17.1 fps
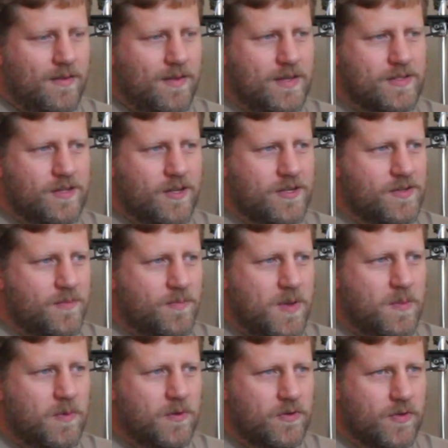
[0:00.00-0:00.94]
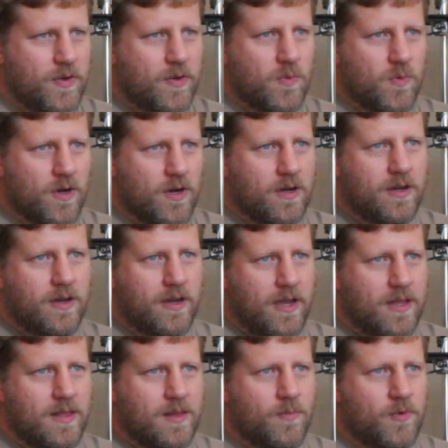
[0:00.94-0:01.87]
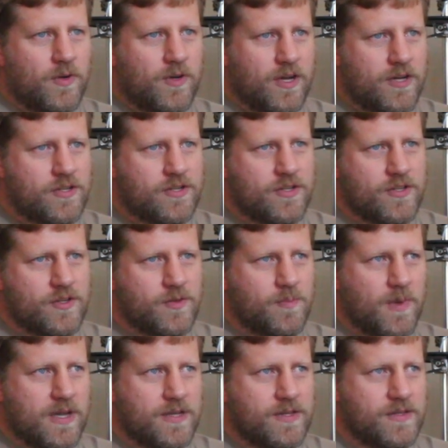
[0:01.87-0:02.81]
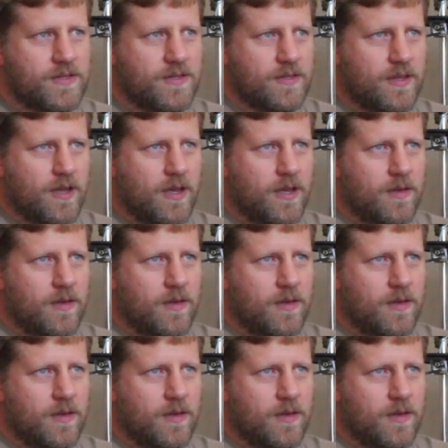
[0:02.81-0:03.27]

There's lots of people doing work in the production space.